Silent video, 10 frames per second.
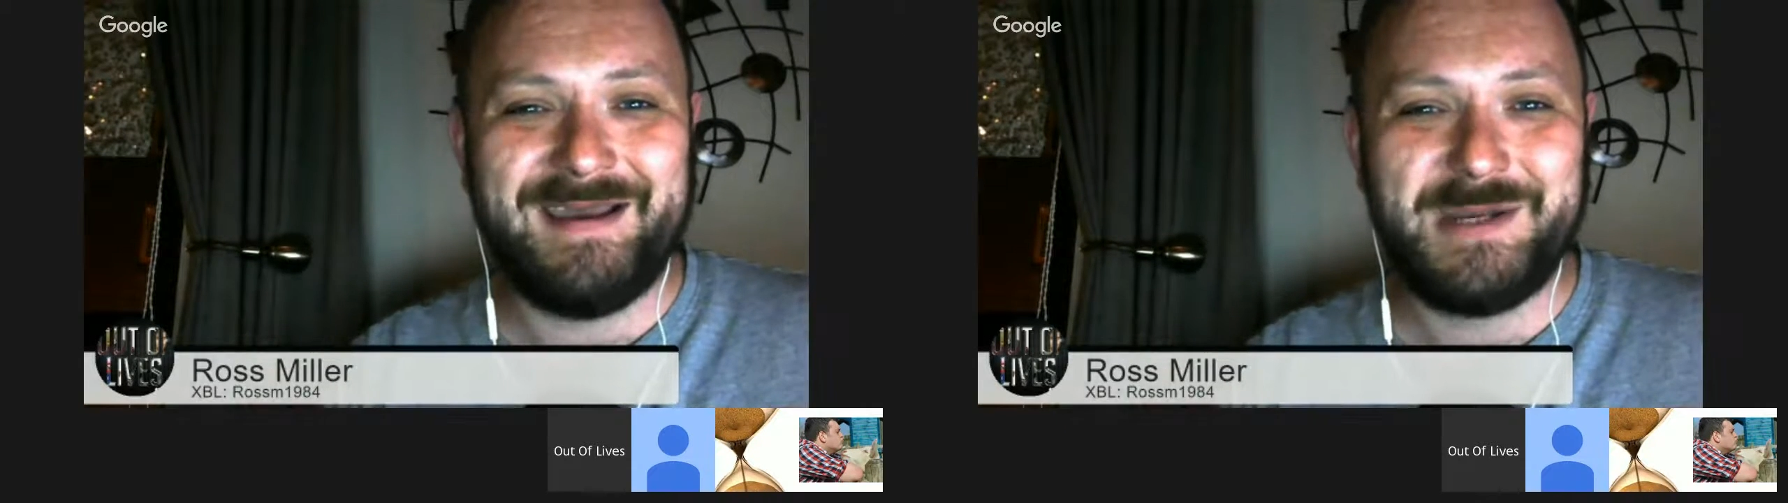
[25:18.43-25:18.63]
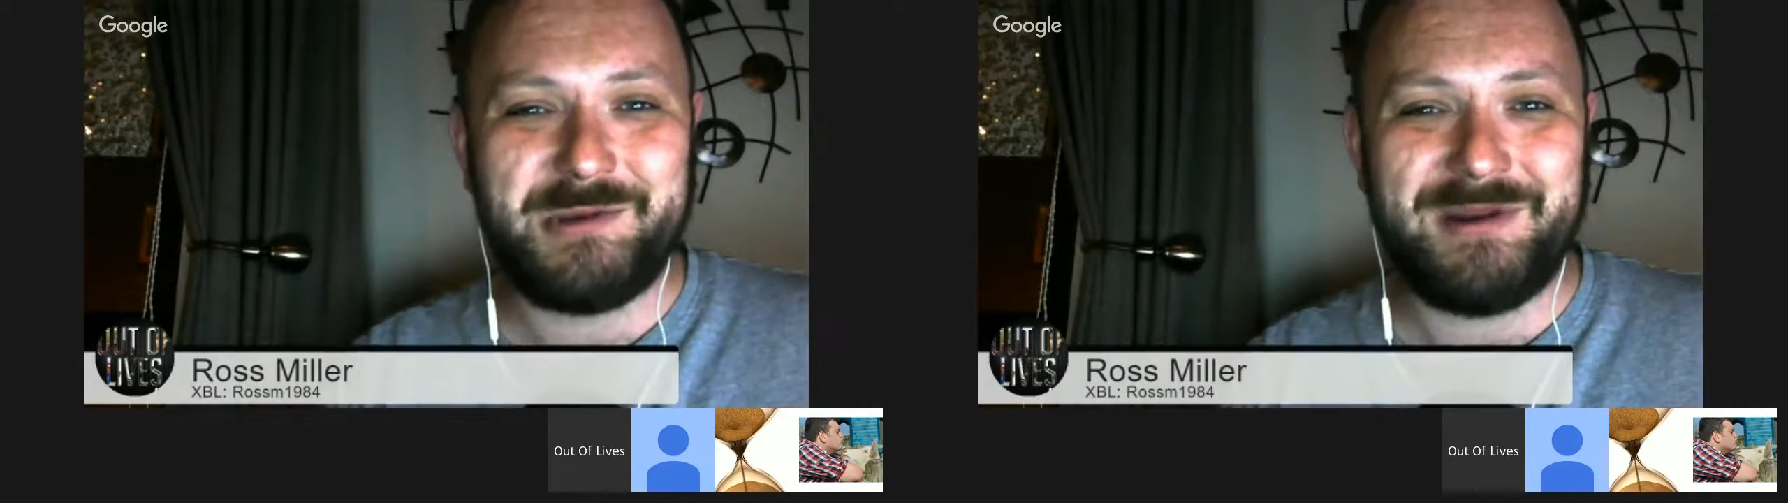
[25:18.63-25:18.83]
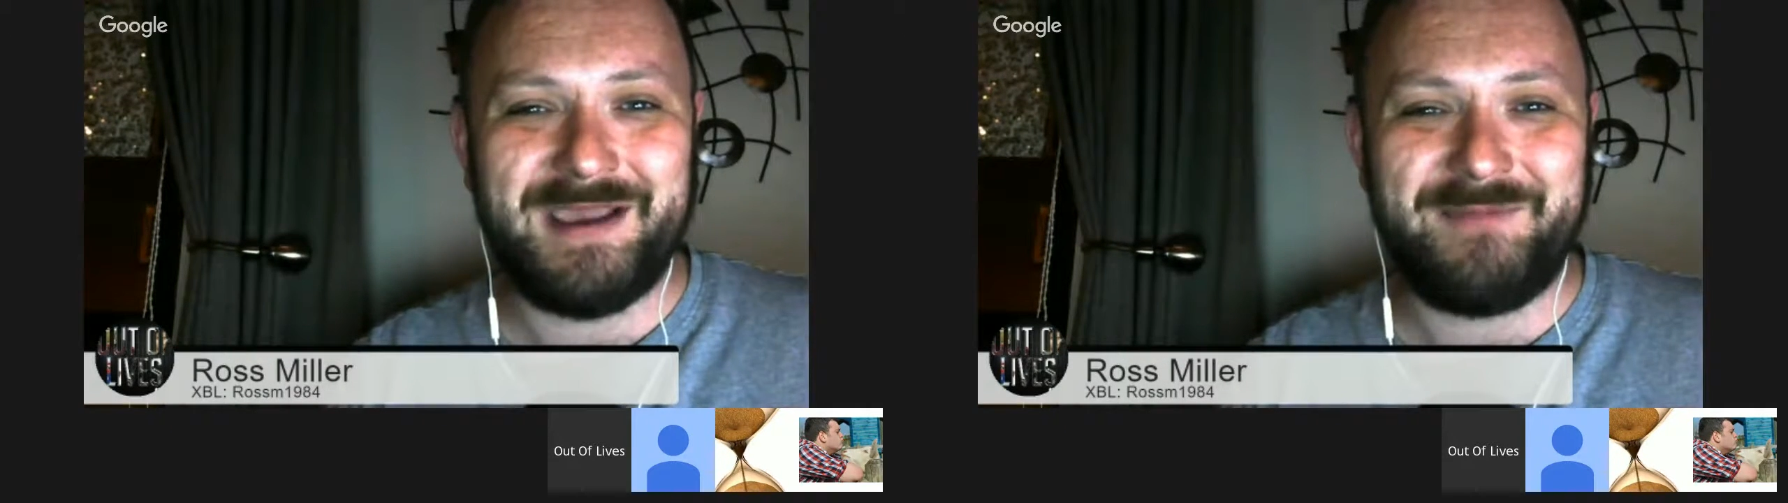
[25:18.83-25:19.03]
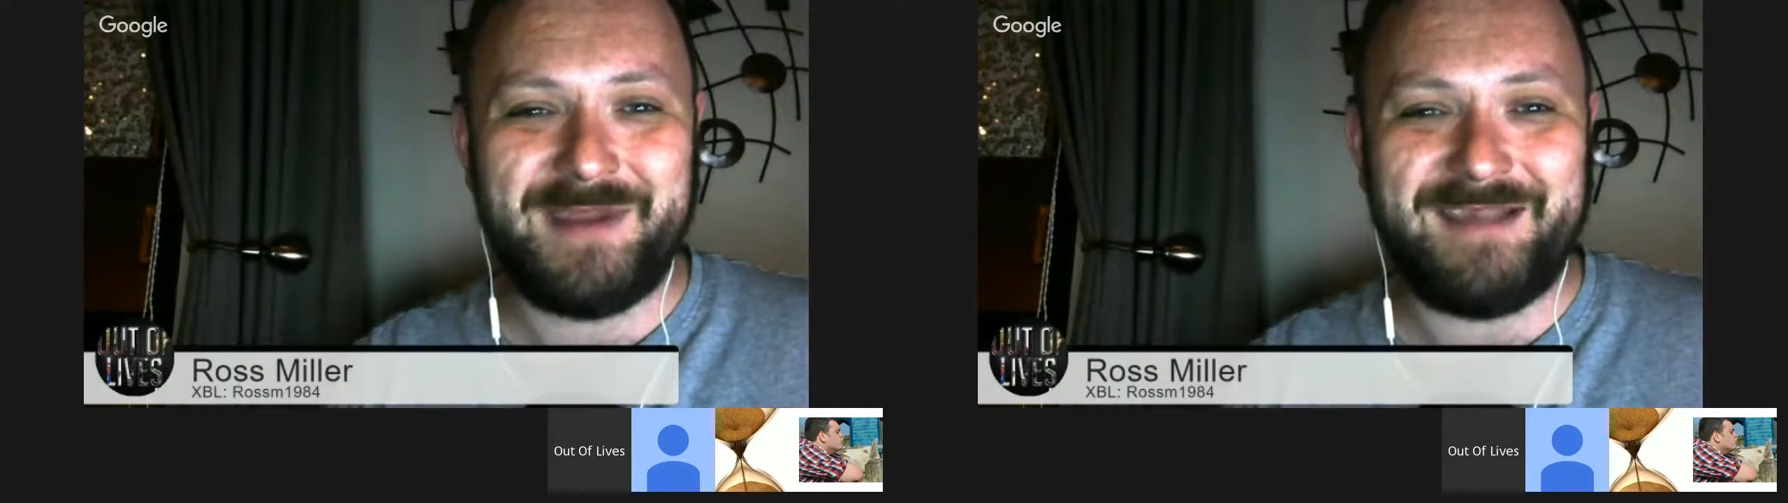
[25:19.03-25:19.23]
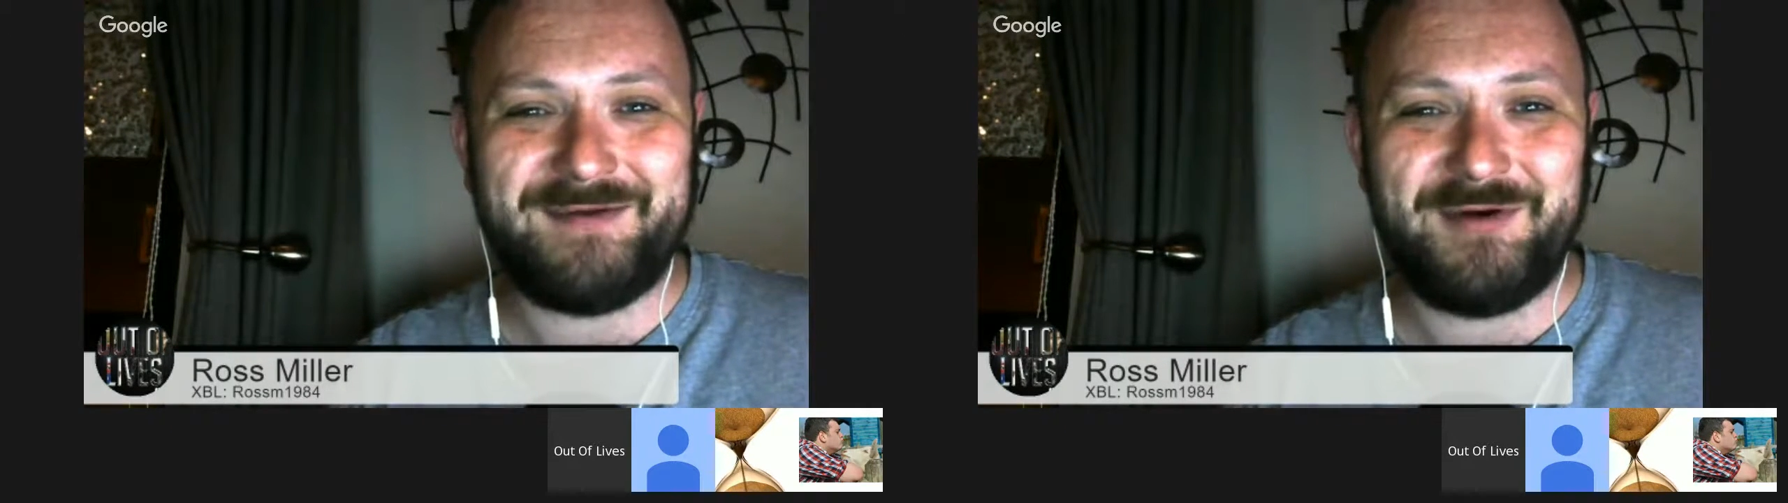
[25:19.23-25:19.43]
during a
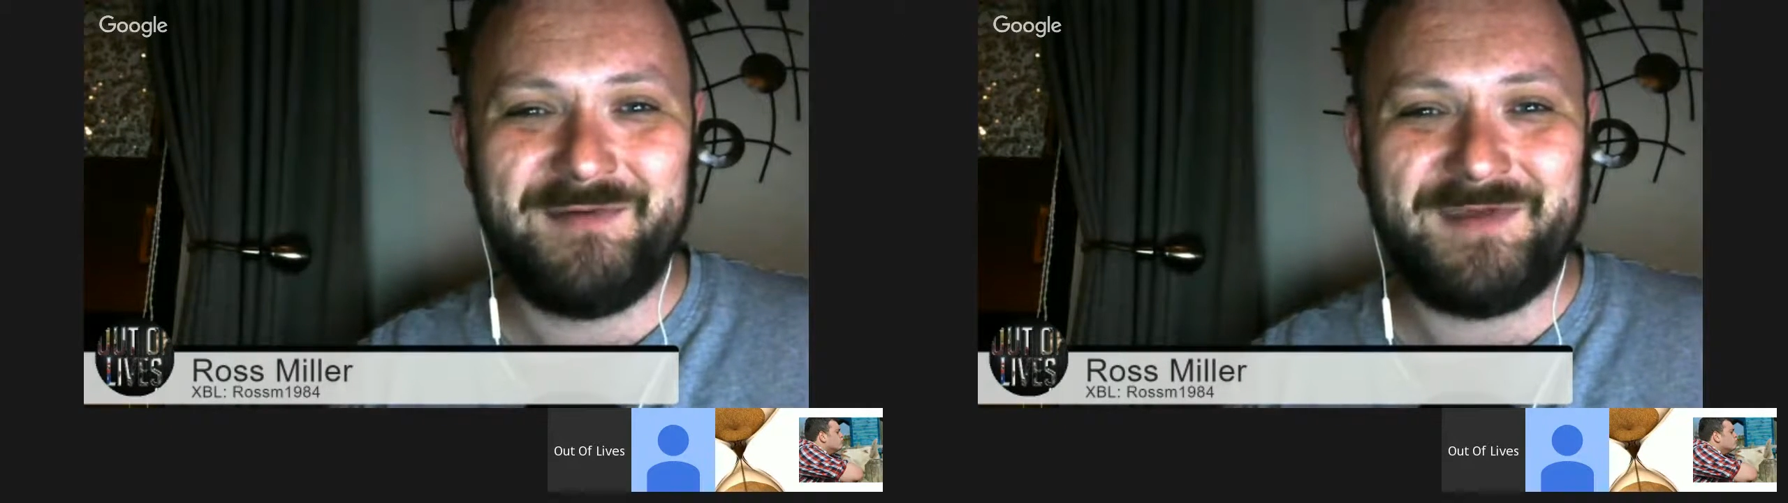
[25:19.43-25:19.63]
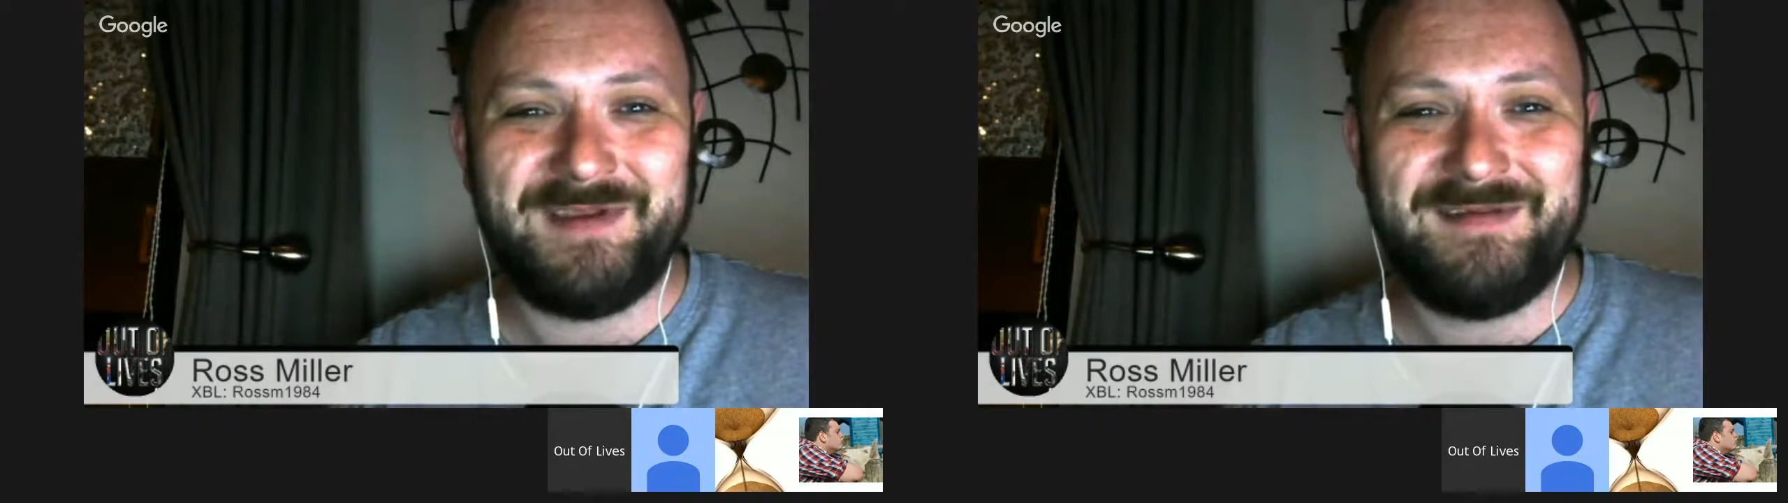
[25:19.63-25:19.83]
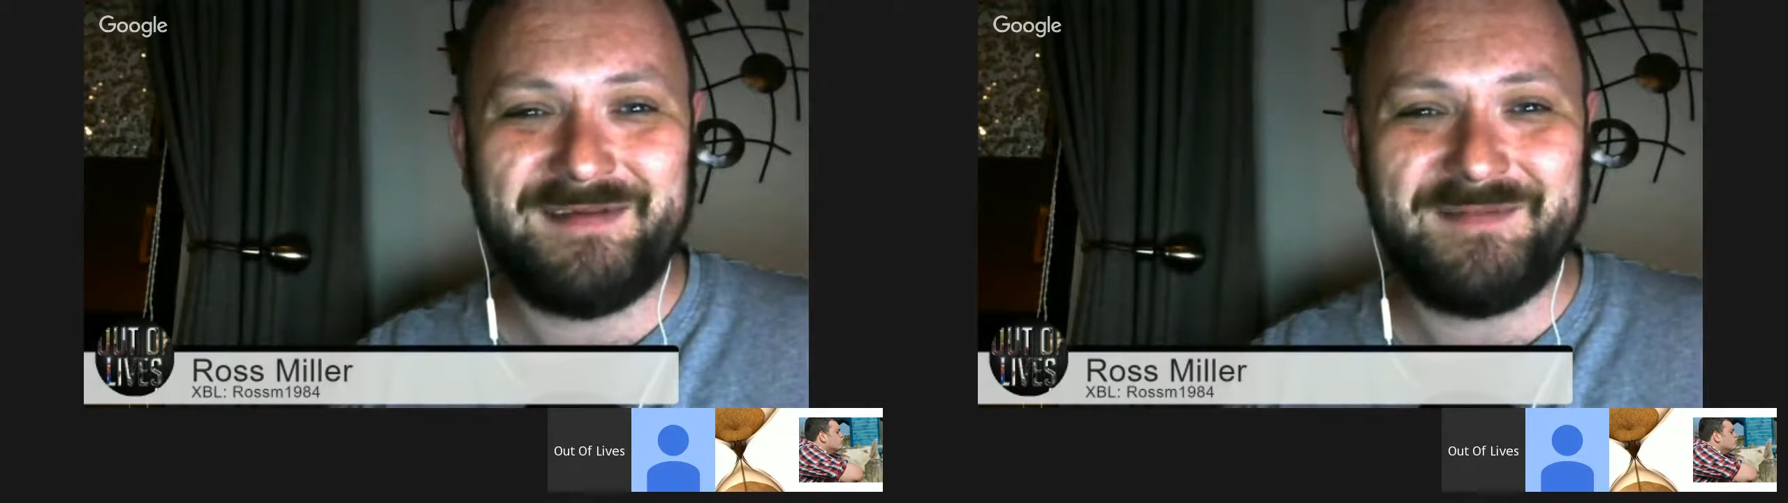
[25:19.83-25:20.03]
press conference,